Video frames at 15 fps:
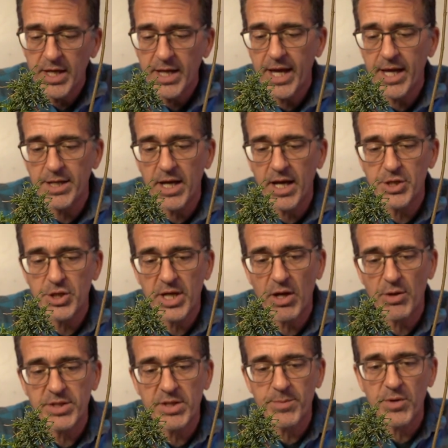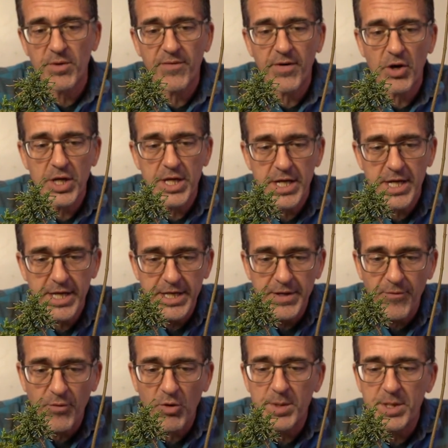and check out some of their very
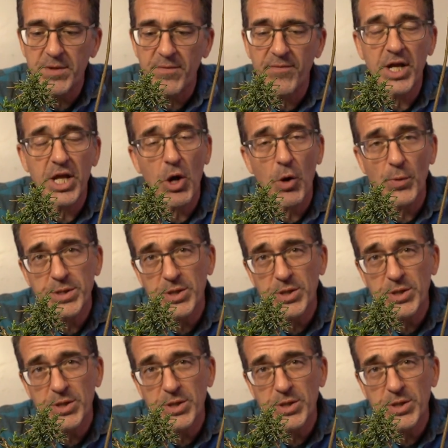informative videos.